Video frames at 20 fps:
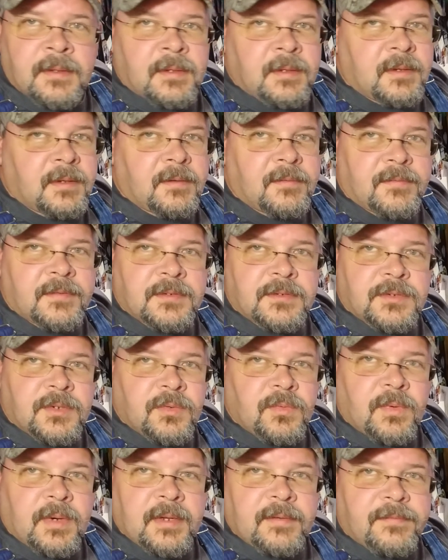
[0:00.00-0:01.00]
If it's too
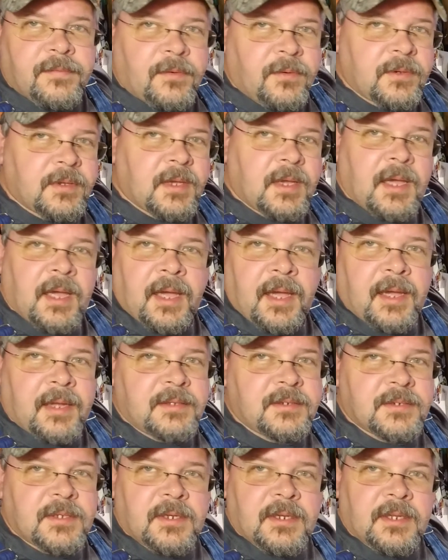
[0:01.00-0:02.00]
wet for you, add
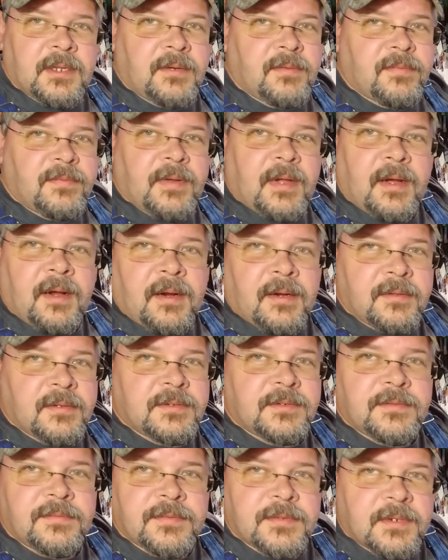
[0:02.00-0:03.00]
your little flour that
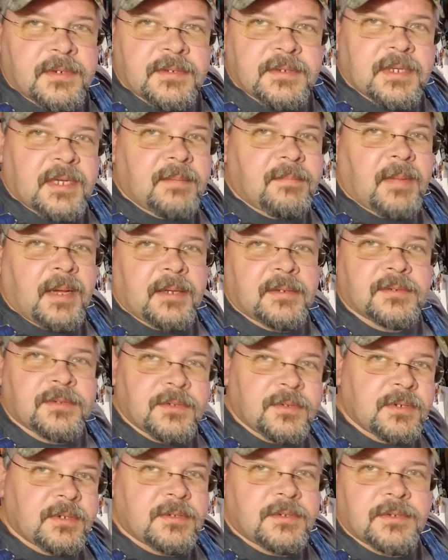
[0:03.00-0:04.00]
you've set aside back to
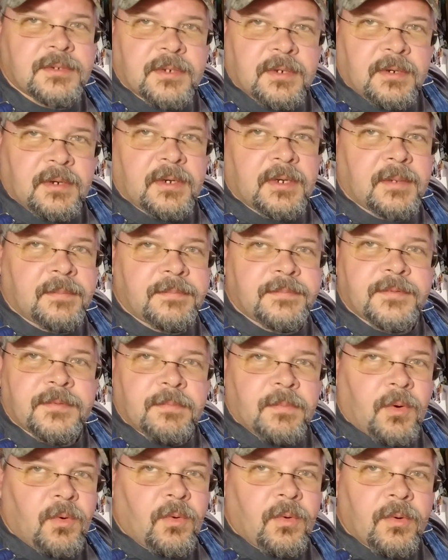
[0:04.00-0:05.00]
it, stir it up some
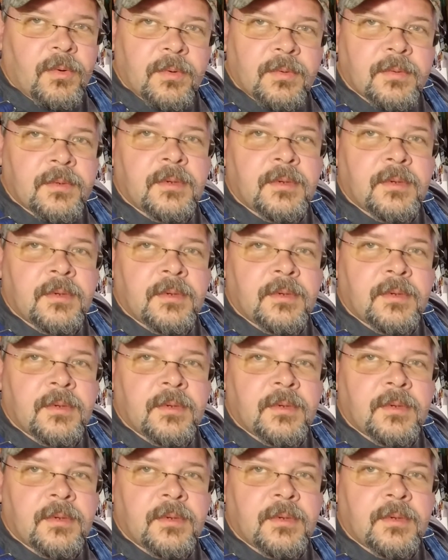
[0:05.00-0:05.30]
more.